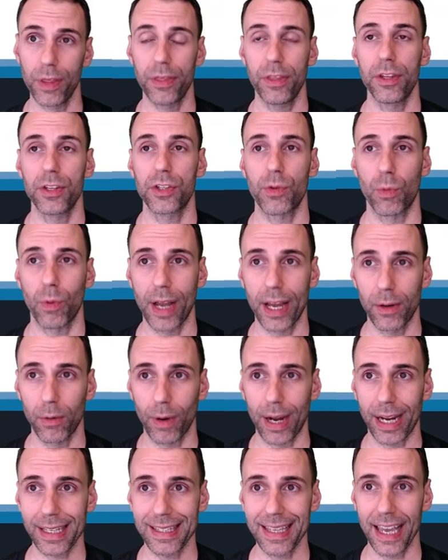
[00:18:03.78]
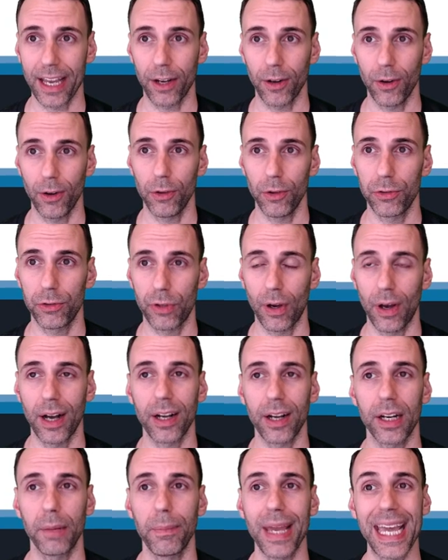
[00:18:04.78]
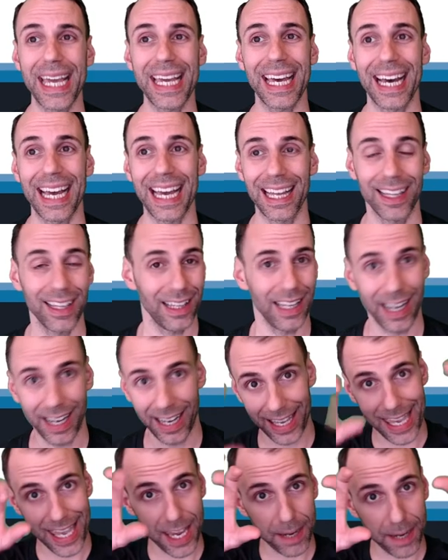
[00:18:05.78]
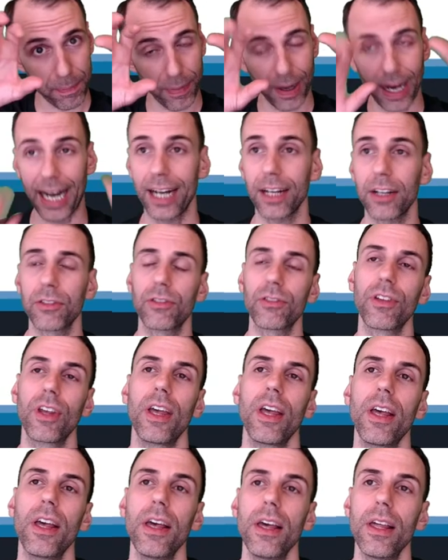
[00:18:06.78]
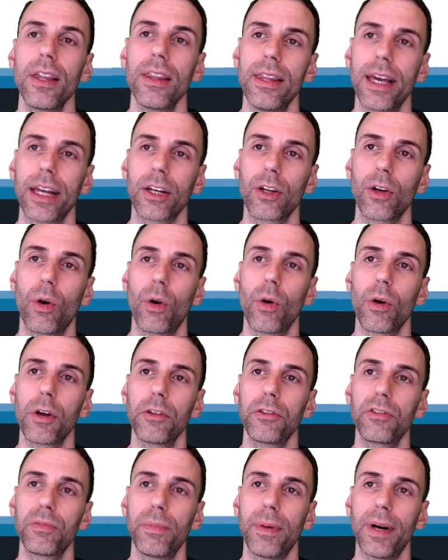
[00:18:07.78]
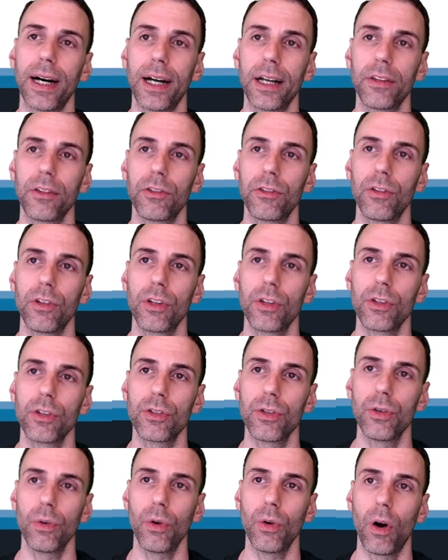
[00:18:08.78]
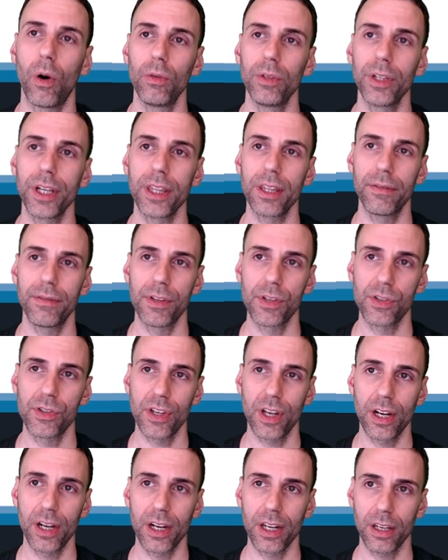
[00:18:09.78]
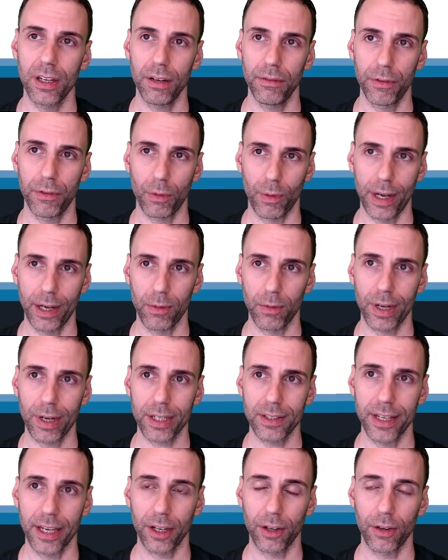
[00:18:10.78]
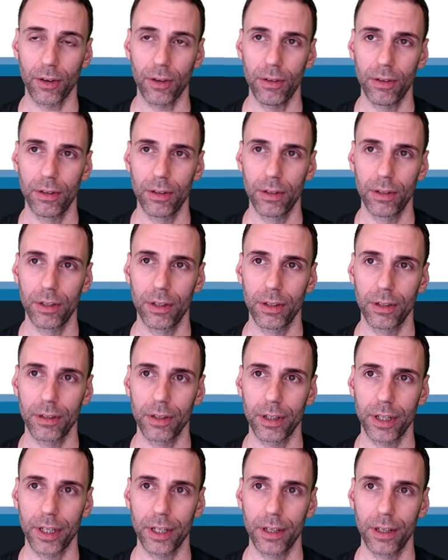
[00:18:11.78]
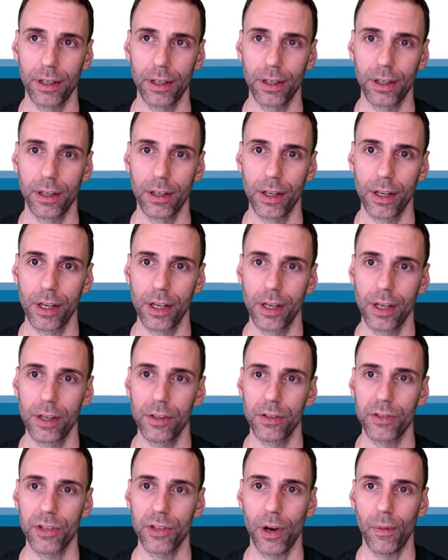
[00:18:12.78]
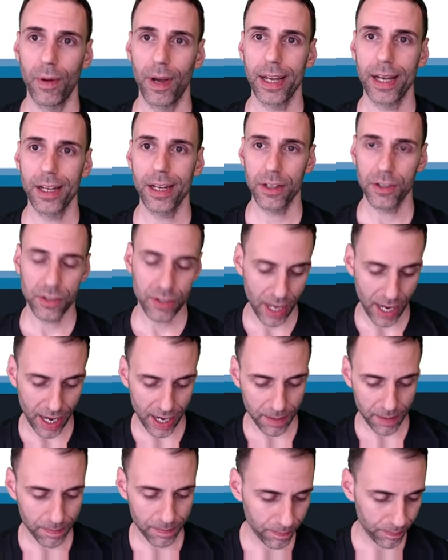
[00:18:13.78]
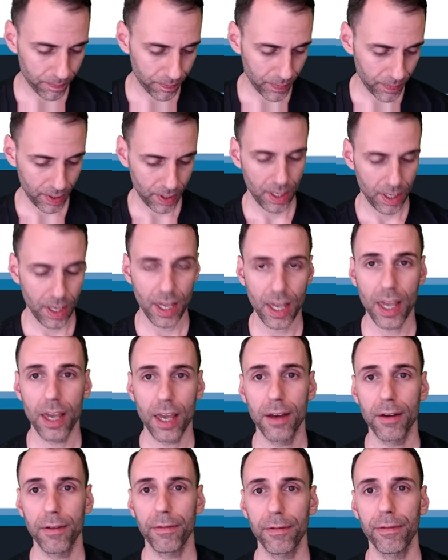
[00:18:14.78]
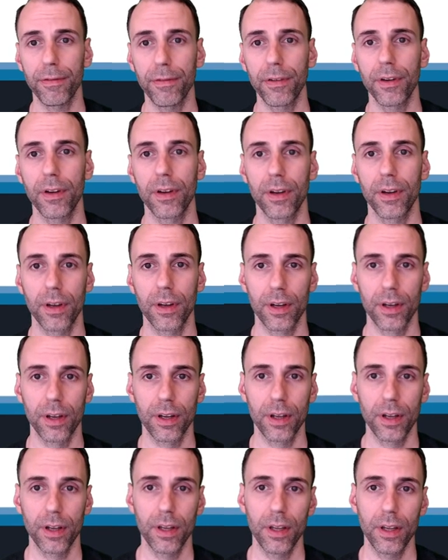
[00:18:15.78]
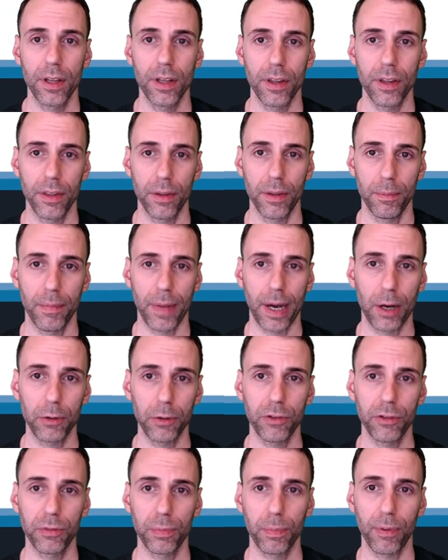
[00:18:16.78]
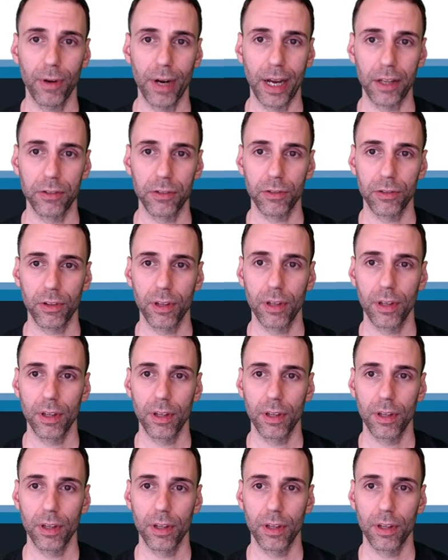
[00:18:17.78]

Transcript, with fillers: this red rectangle. So I'm going to make a, a hitbox that corresponds to only the vicinity of the red rectangle, right? So I need to say, if the mouse is pressed